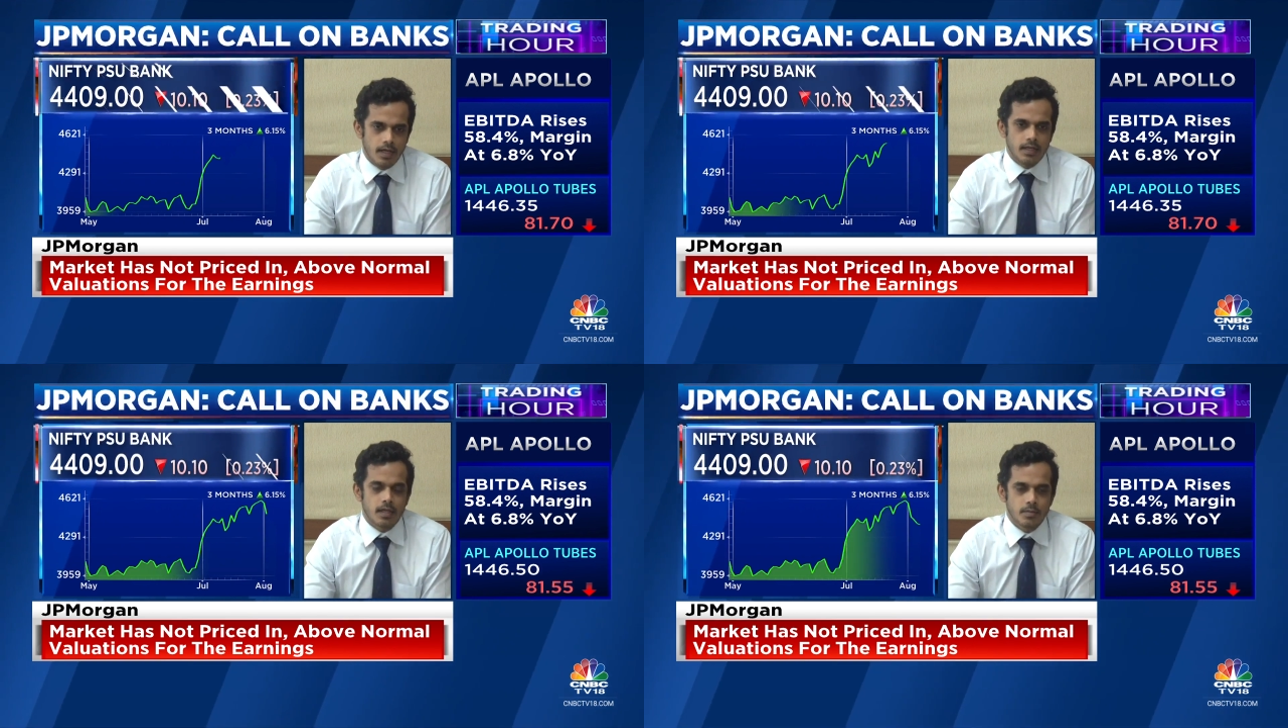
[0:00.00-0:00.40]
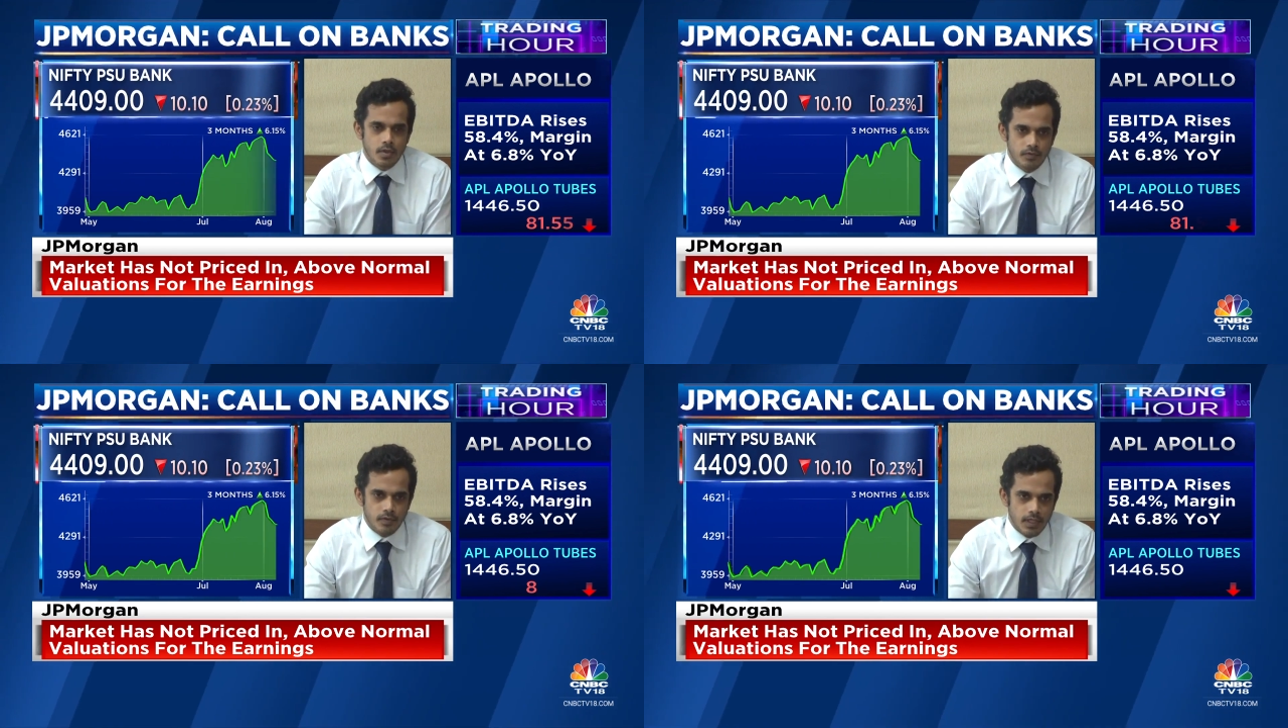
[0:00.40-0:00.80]
in
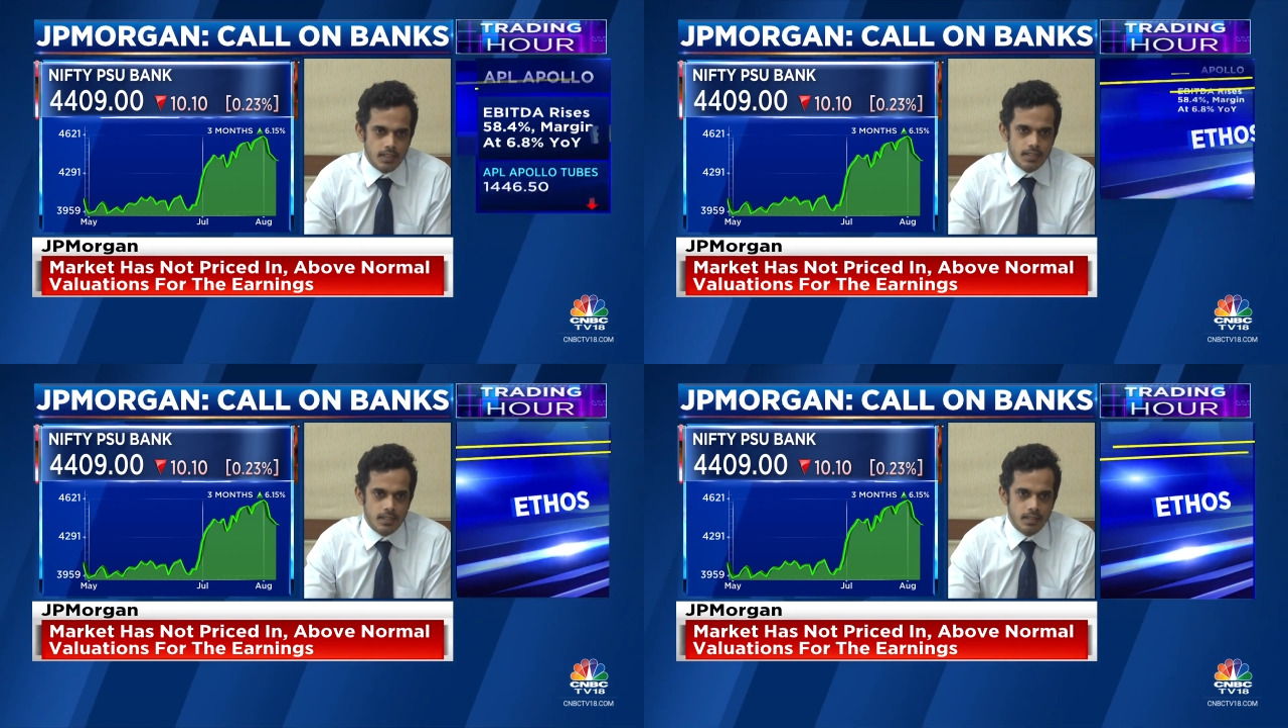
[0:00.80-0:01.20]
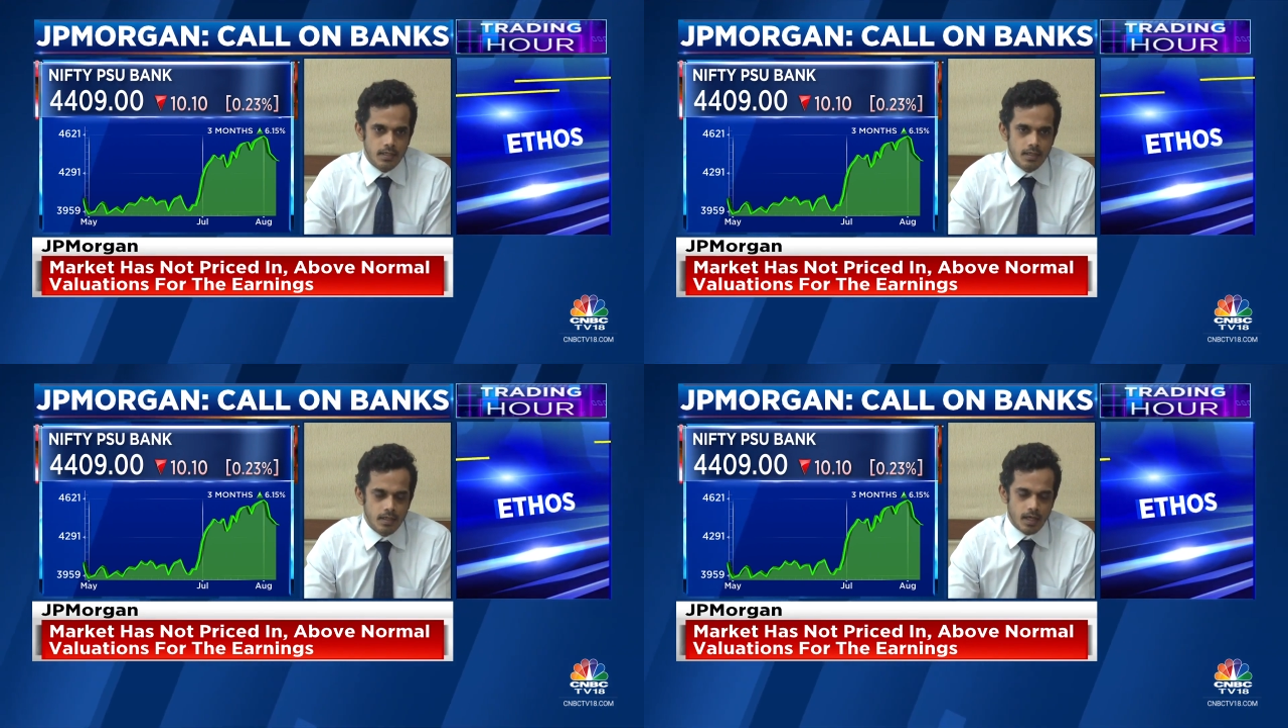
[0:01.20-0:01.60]
terms of at least
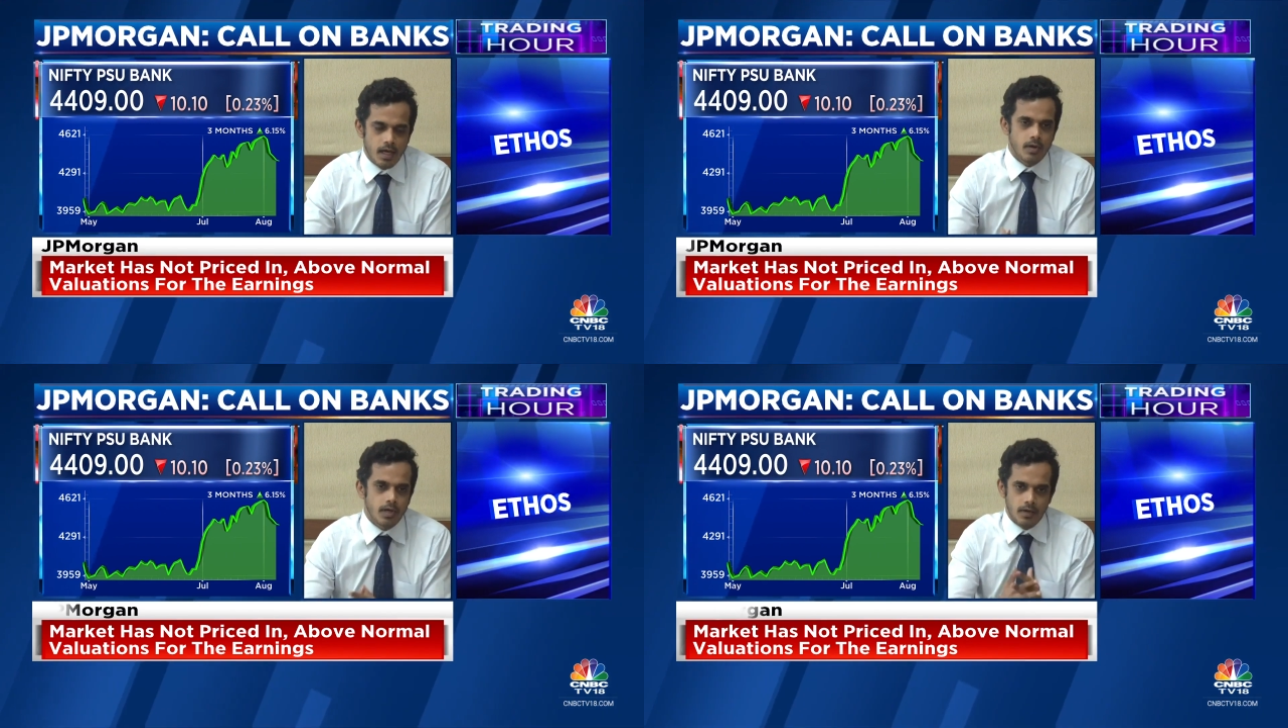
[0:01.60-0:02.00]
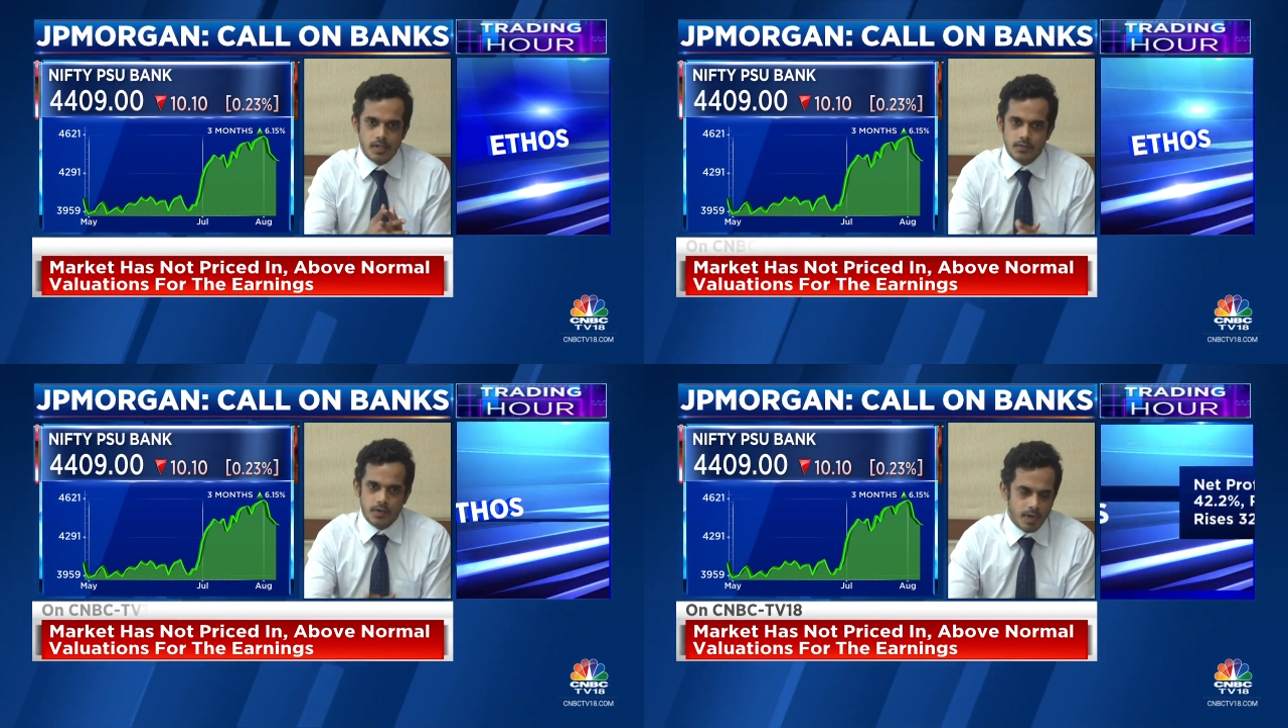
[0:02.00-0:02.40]
around
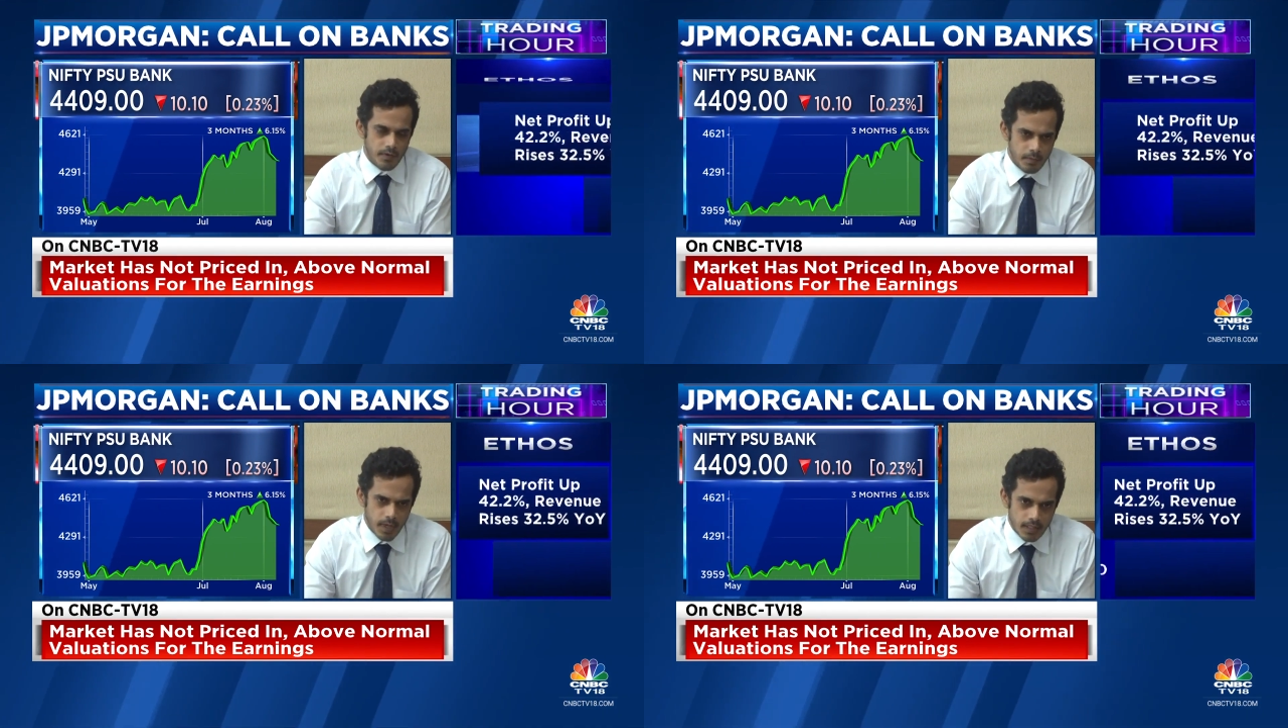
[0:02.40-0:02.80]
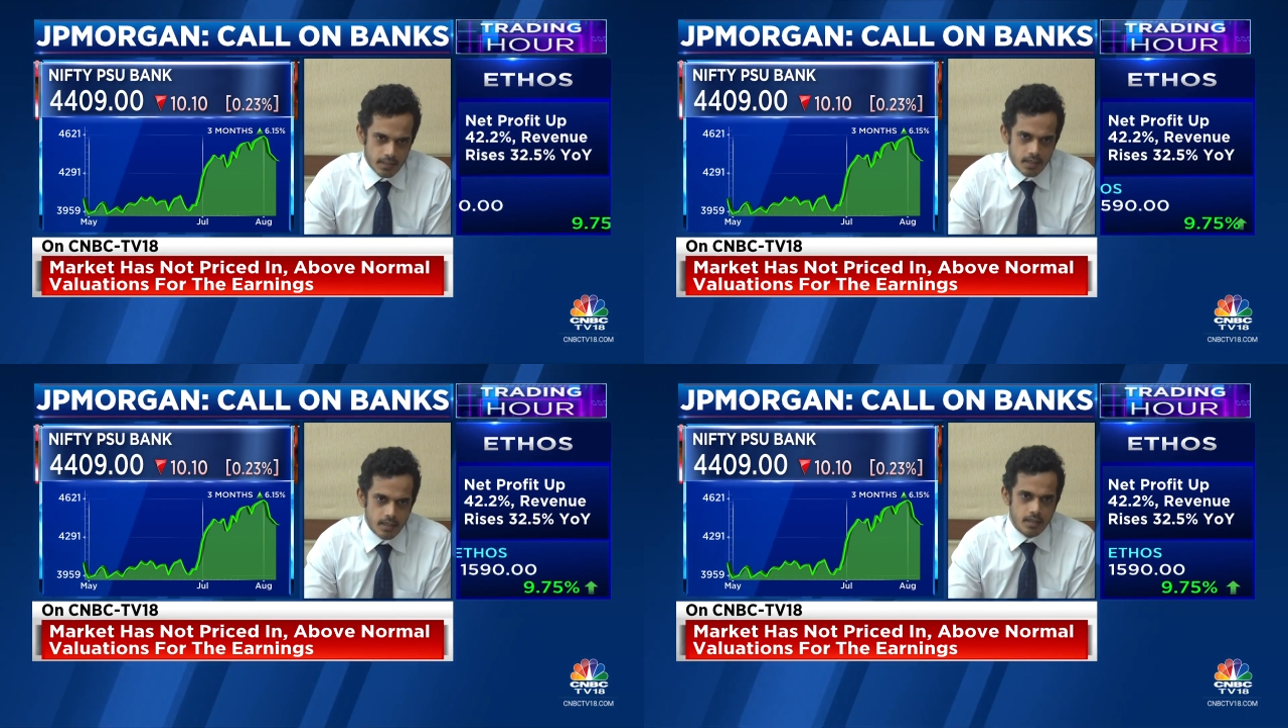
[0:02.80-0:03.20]
levels where private
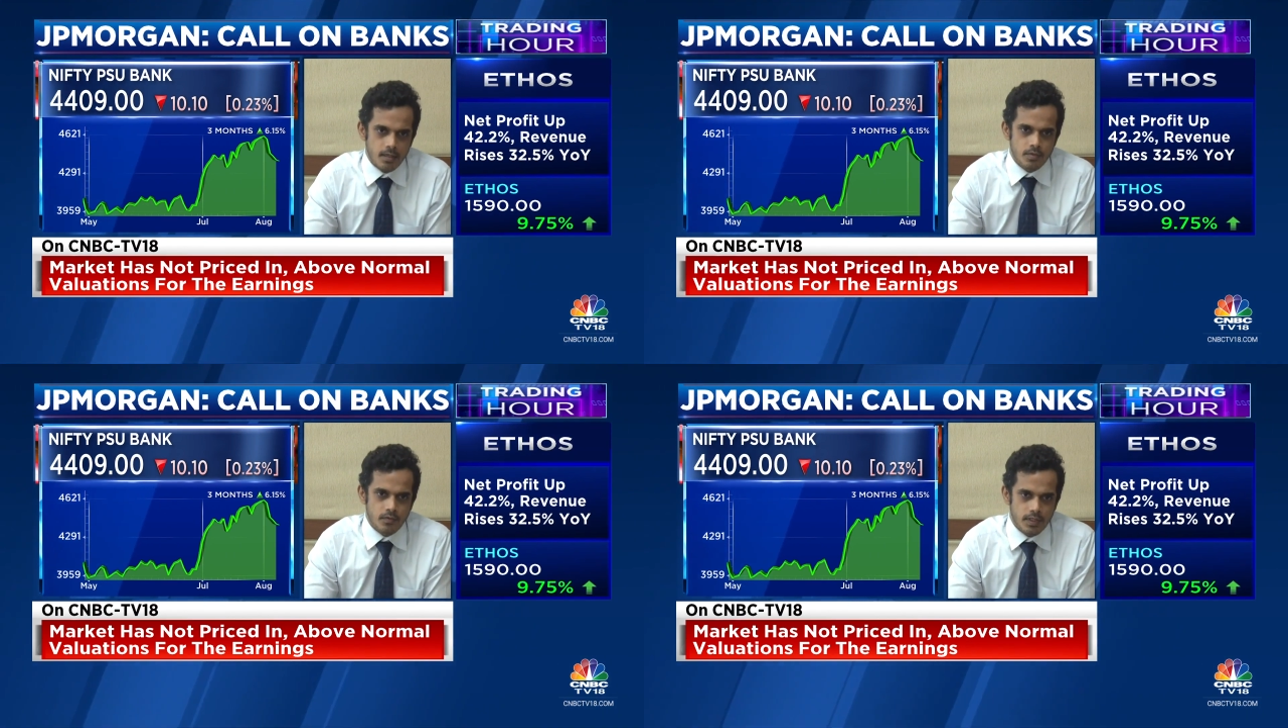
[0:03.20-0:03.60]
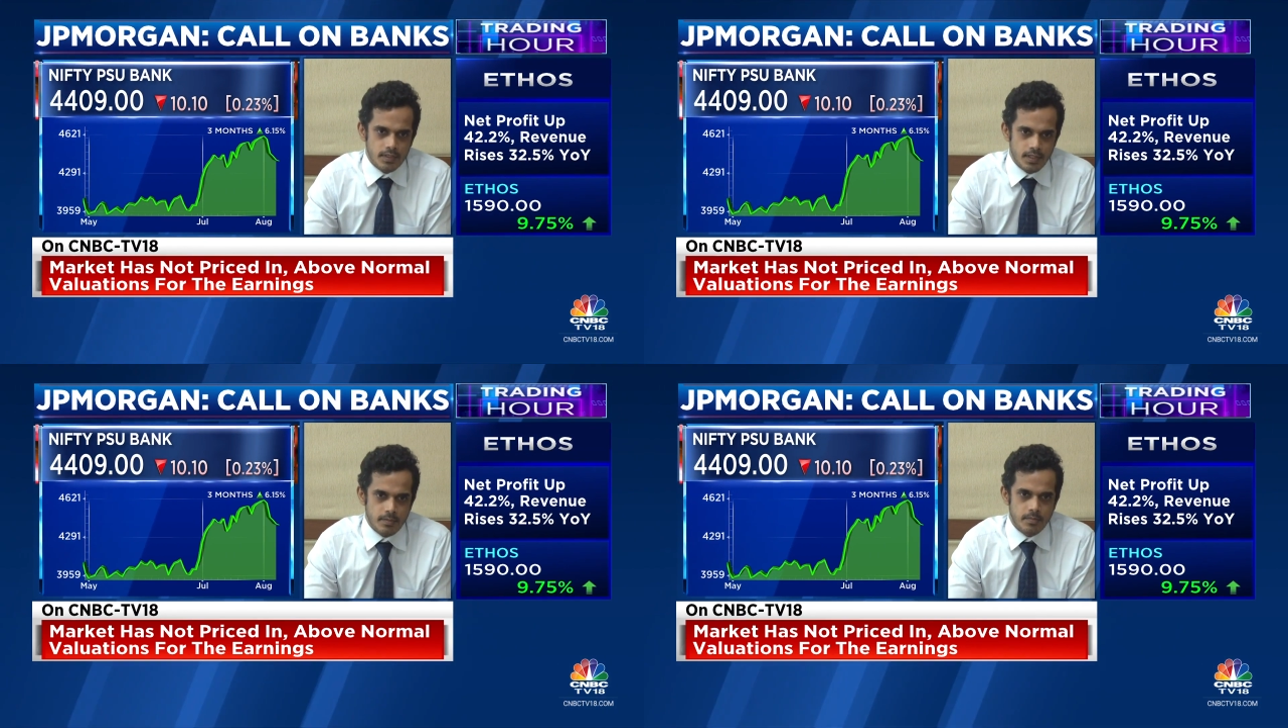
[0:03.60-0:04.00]
banks are in terms of the
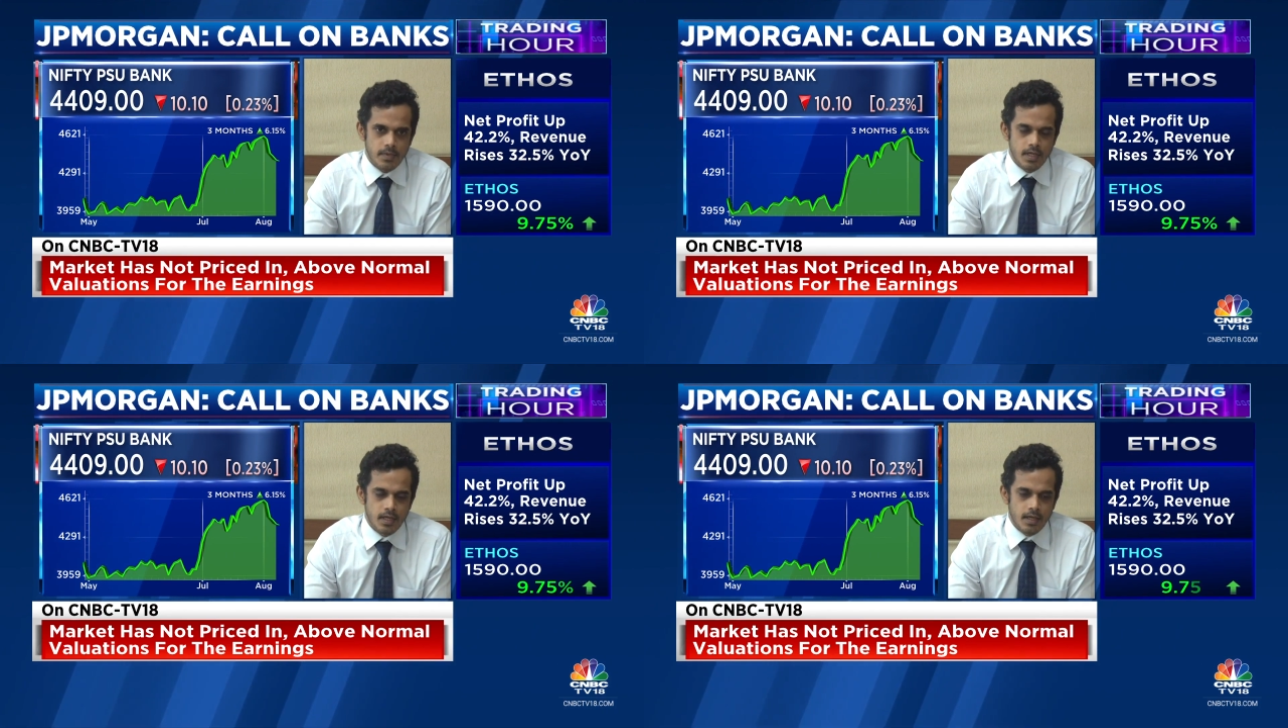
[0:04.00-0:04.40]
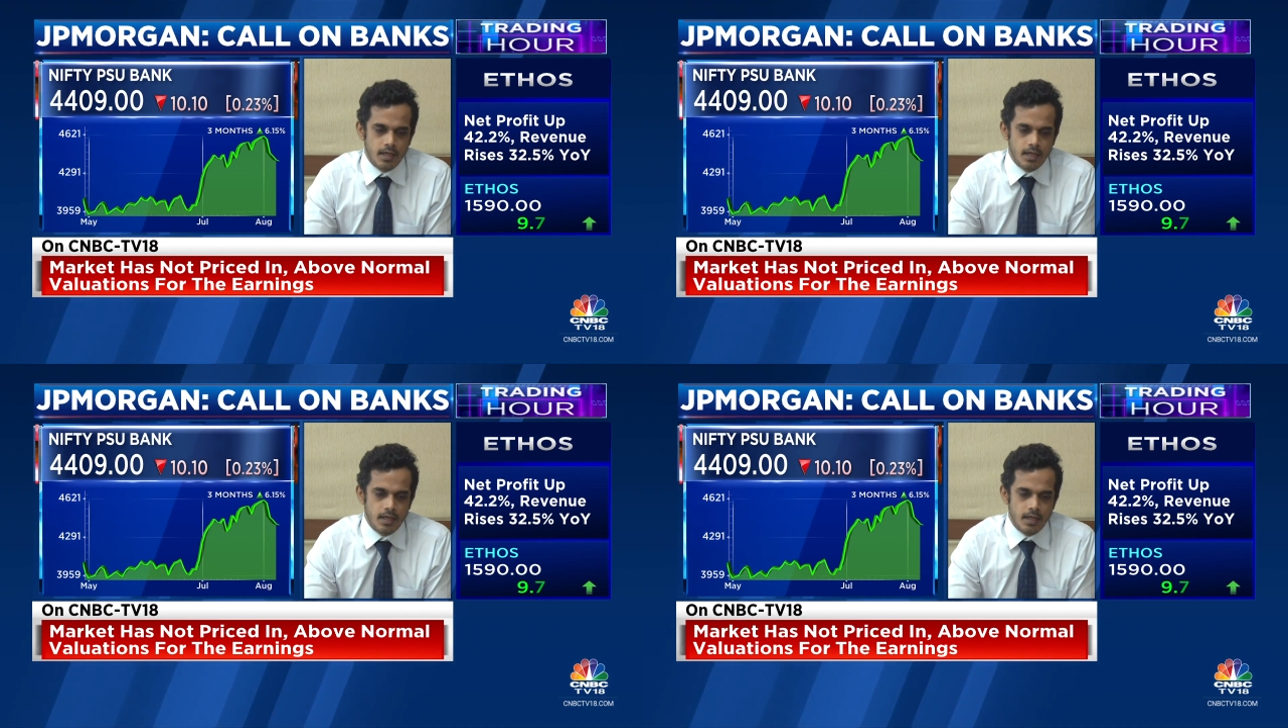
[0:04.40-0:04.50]
same,